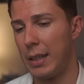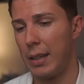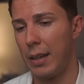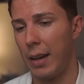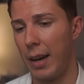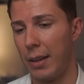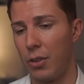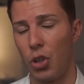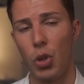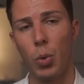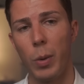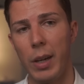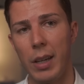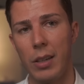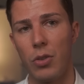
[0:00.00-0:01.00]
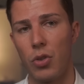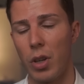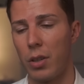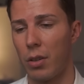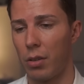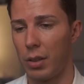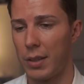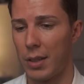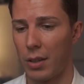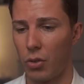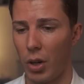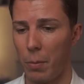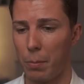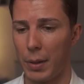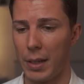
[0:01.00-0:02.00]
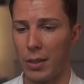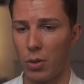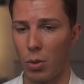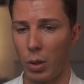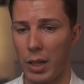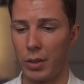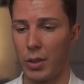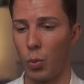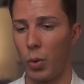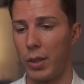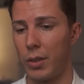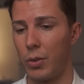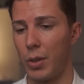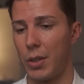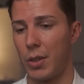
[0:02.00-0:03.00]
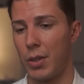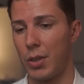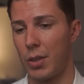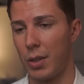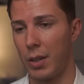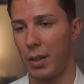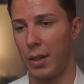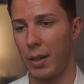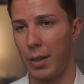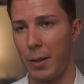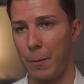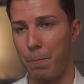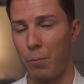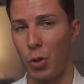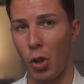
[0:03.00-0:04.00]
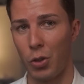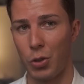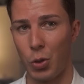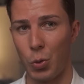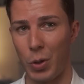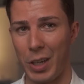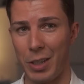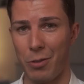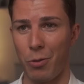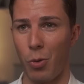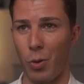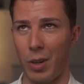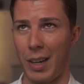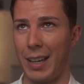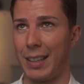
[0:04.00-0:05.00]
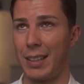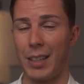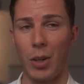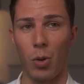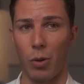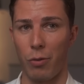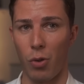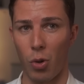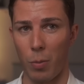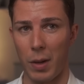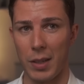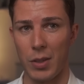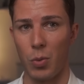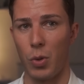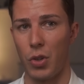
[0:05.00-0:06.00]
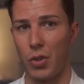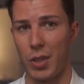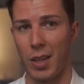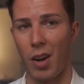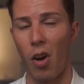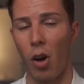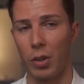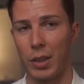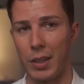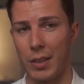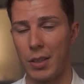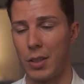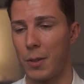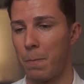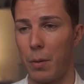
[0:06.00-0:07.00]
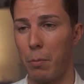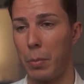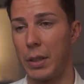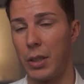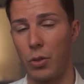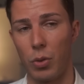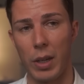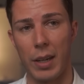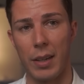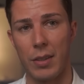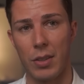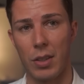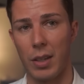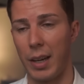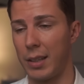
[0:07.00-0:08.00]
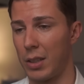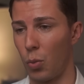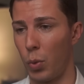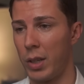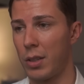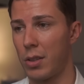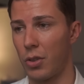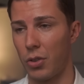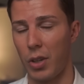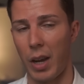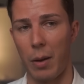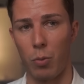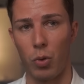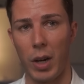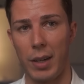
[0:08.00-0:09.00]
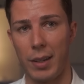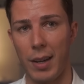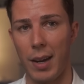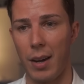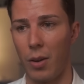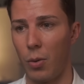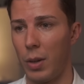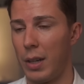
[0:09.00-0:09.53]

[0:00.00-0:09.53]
And UAE in general is a great place to live. The weather is not great for like 3 or 4 months, which is the hottest. But the rest, like the winter time right now,